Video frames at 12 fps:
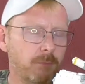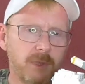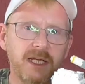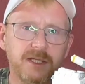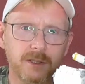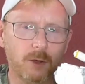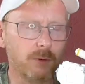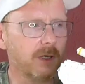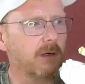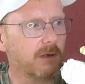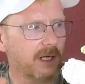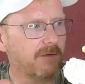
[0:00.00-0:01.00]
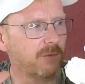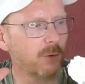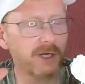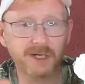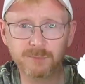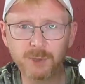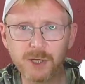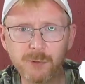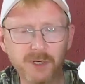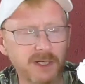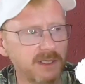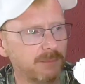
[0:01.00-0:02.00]
Please don't. If you're an
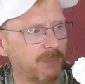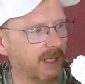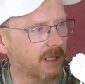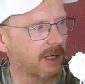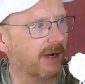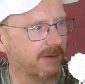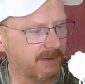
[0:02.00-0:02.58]
experienced builder,